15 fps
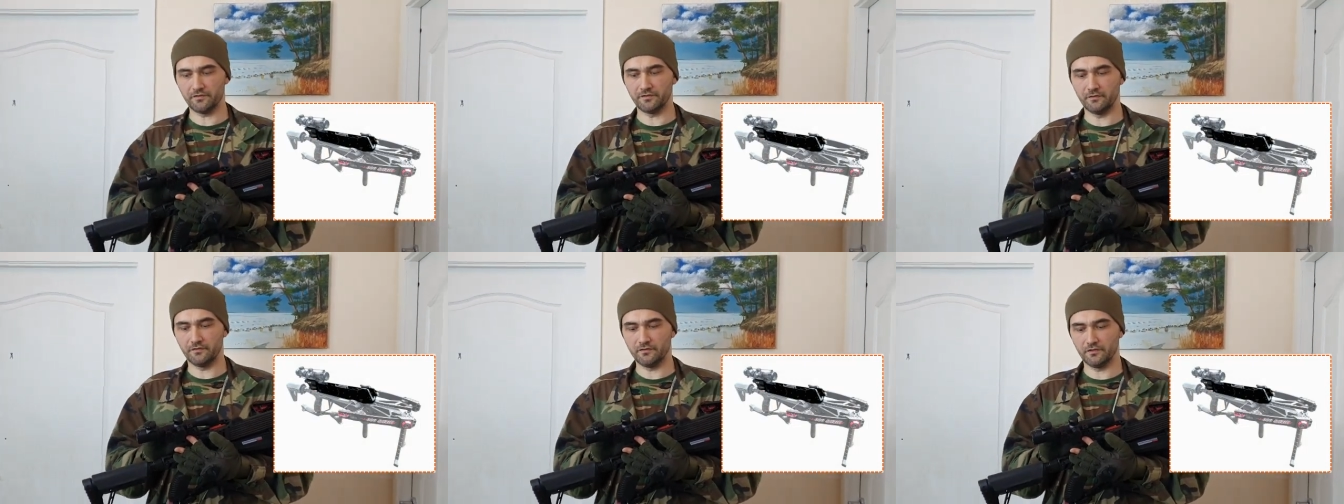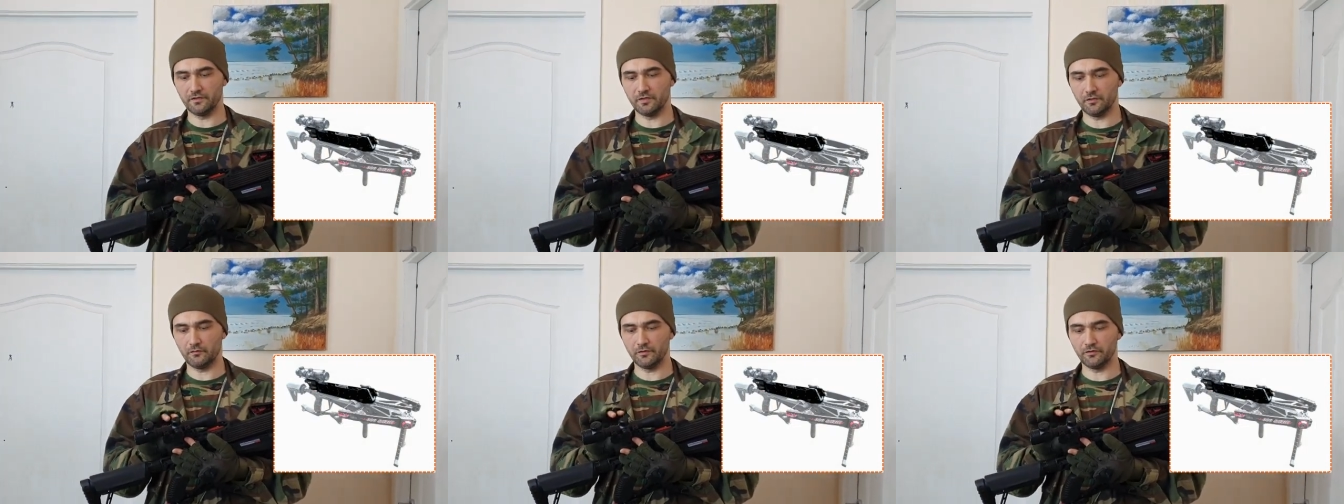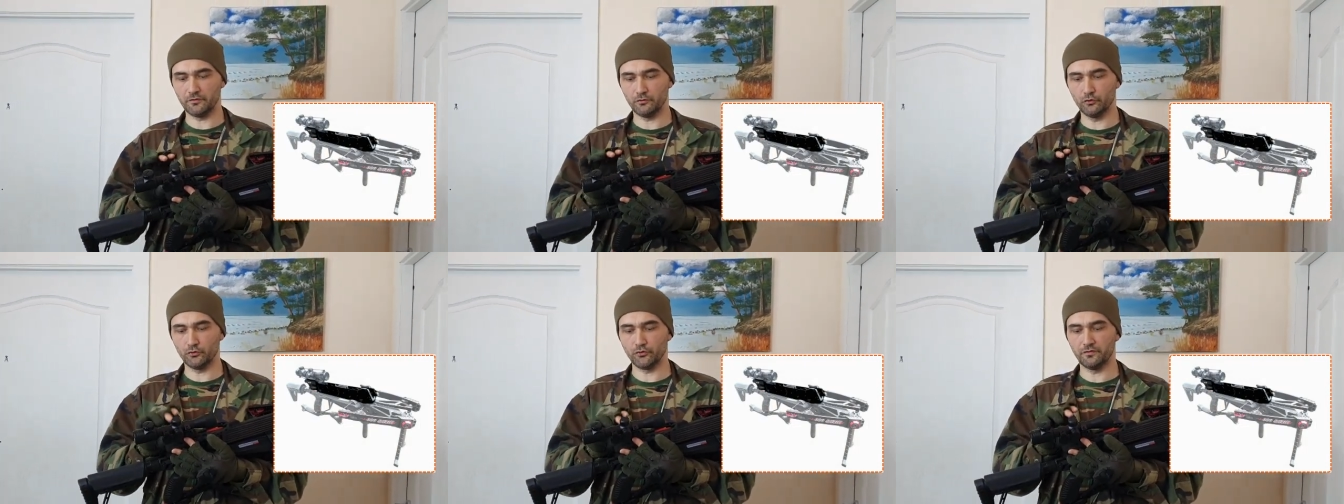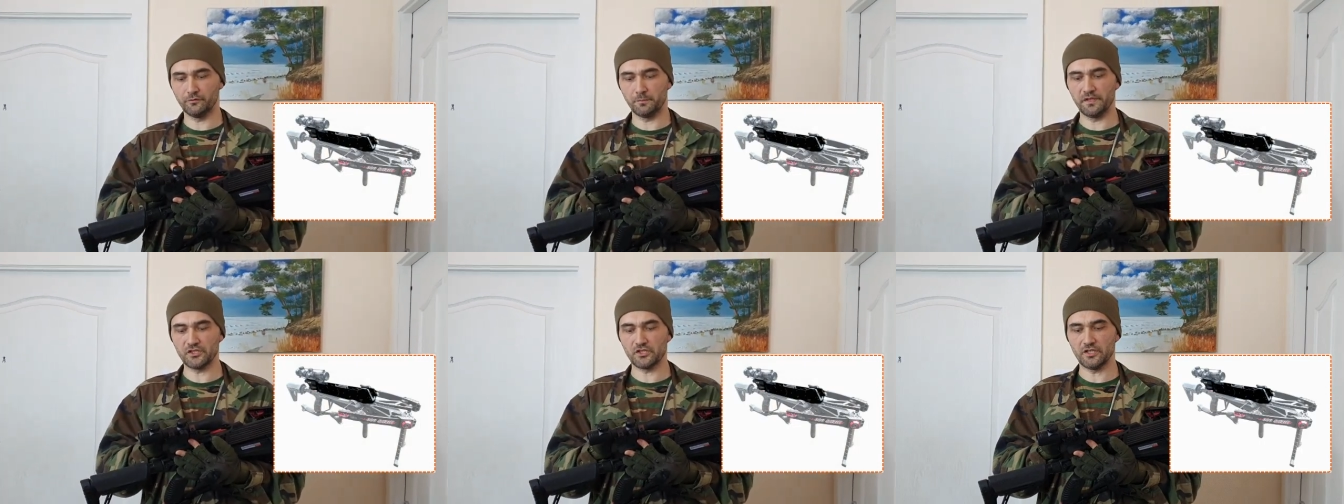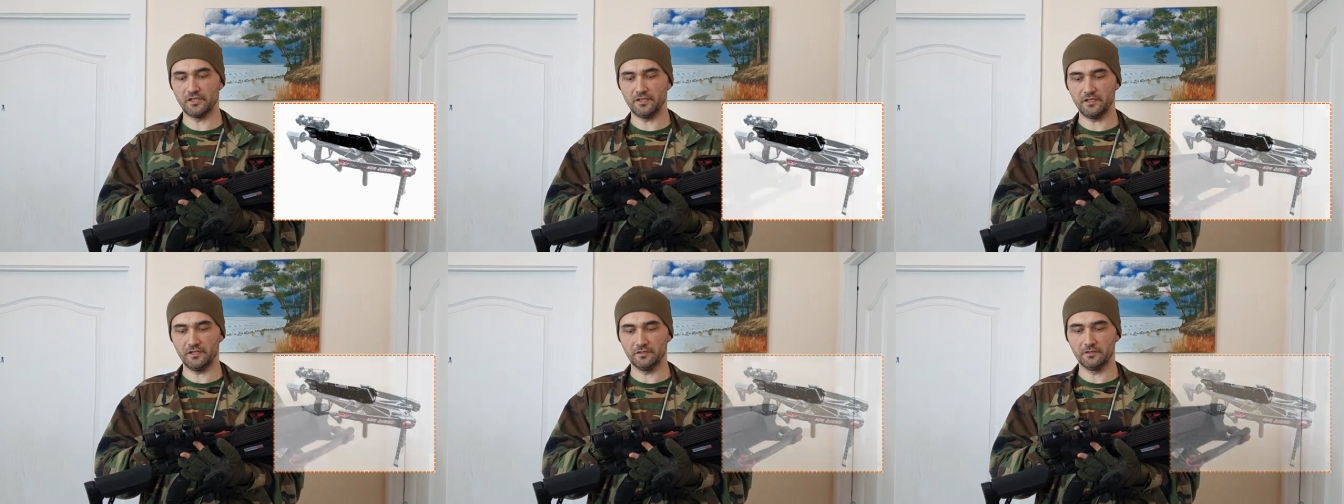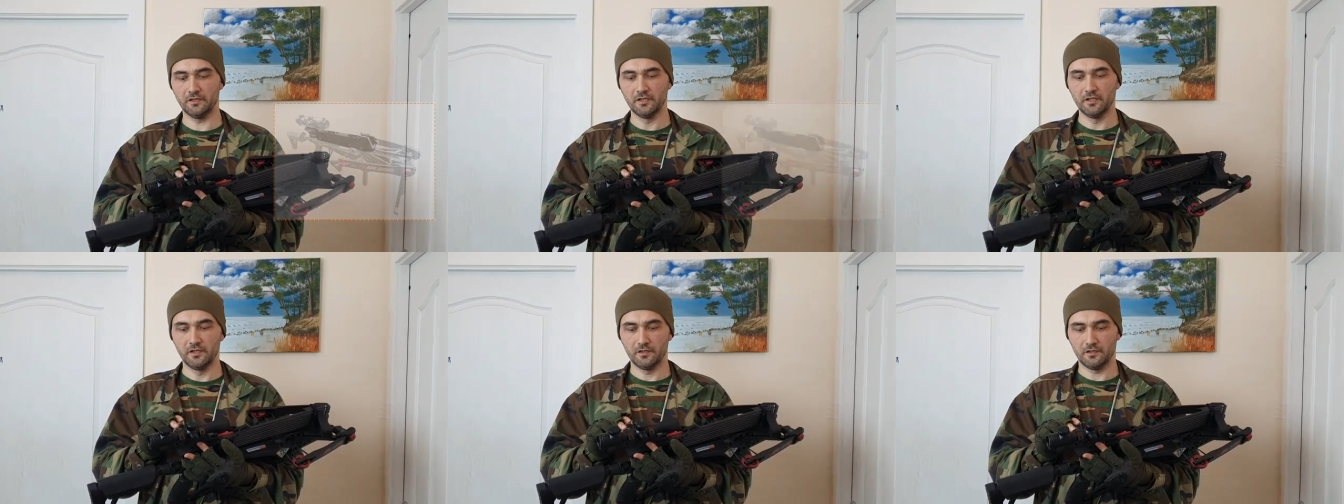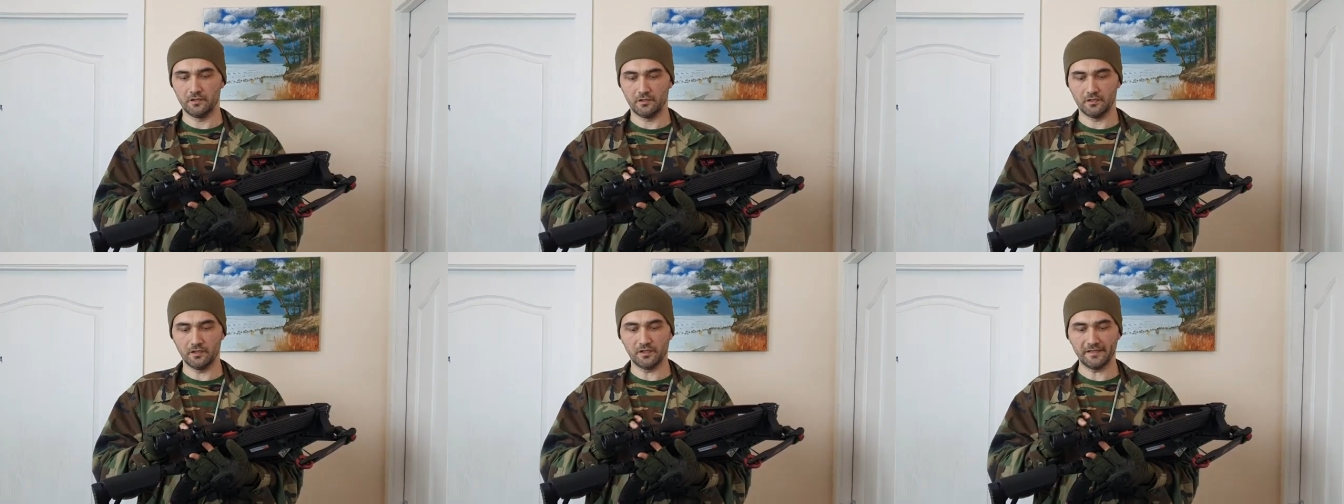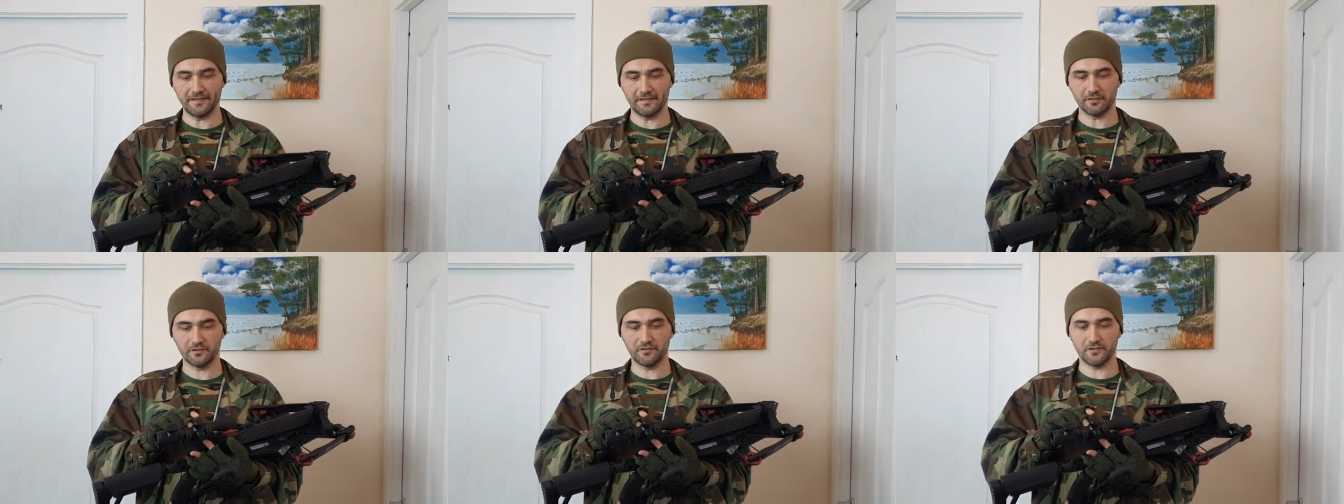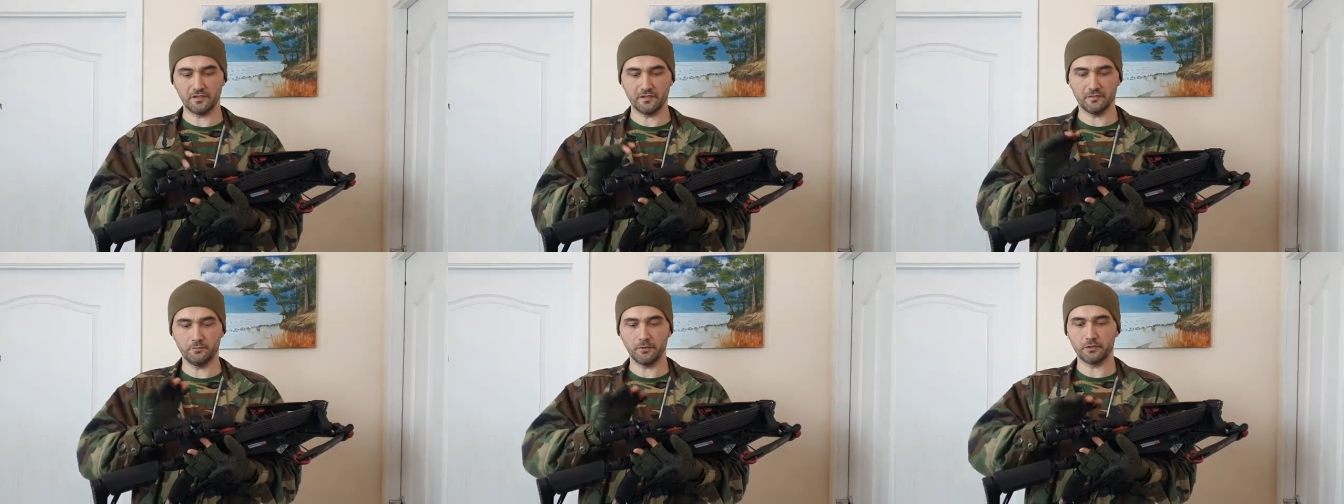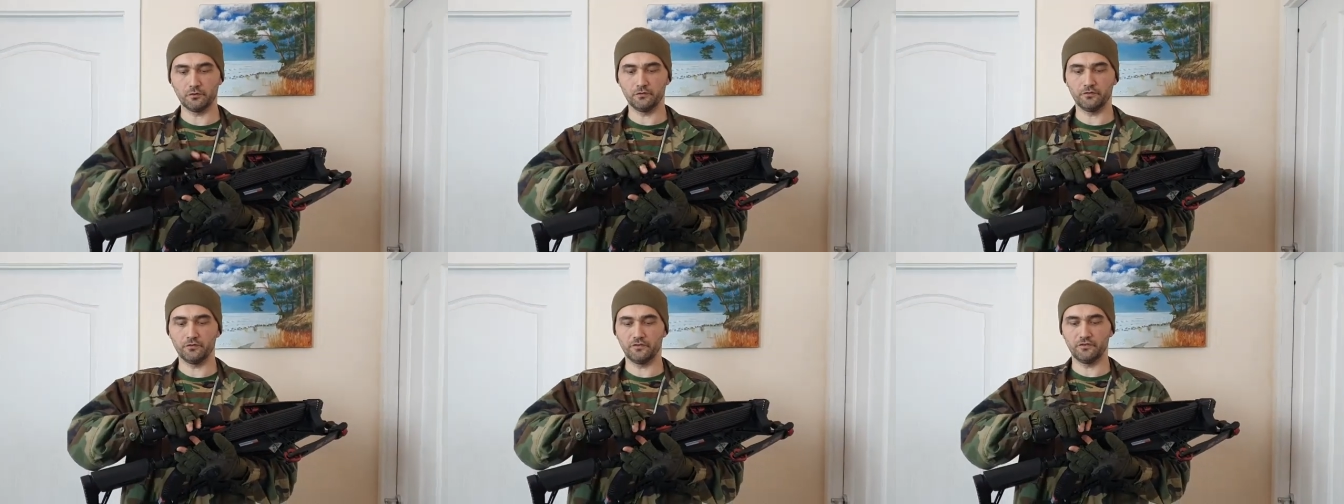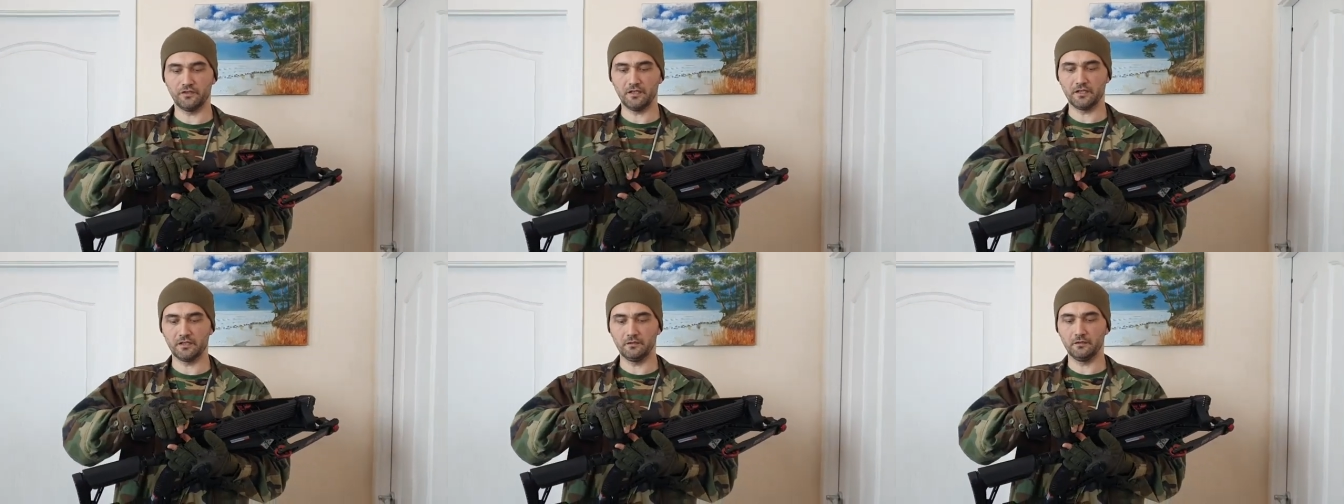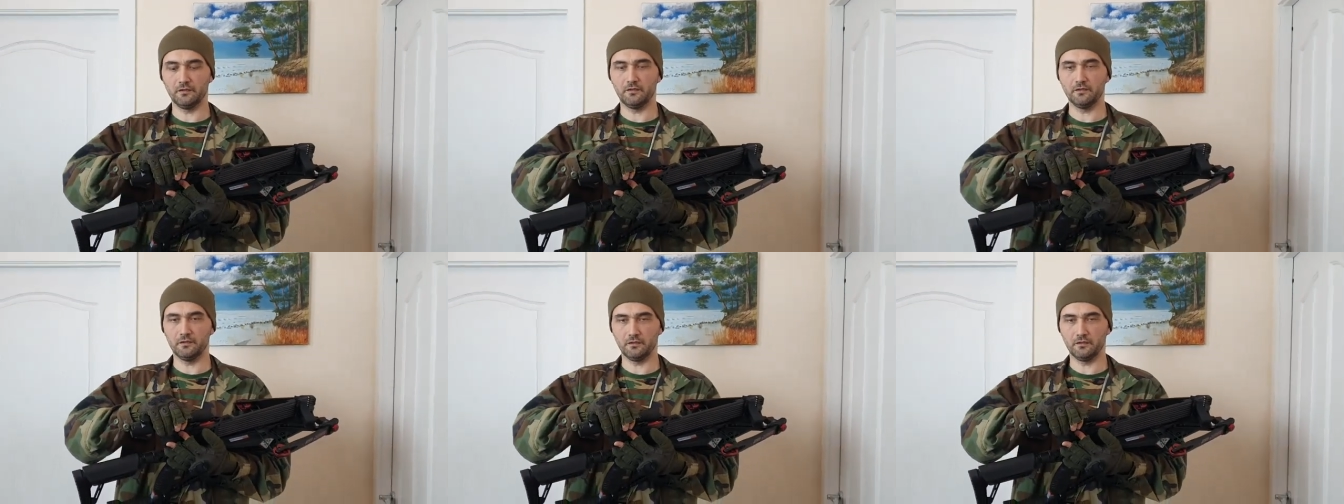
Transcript: It's a downward solution, especially in rear side, because they can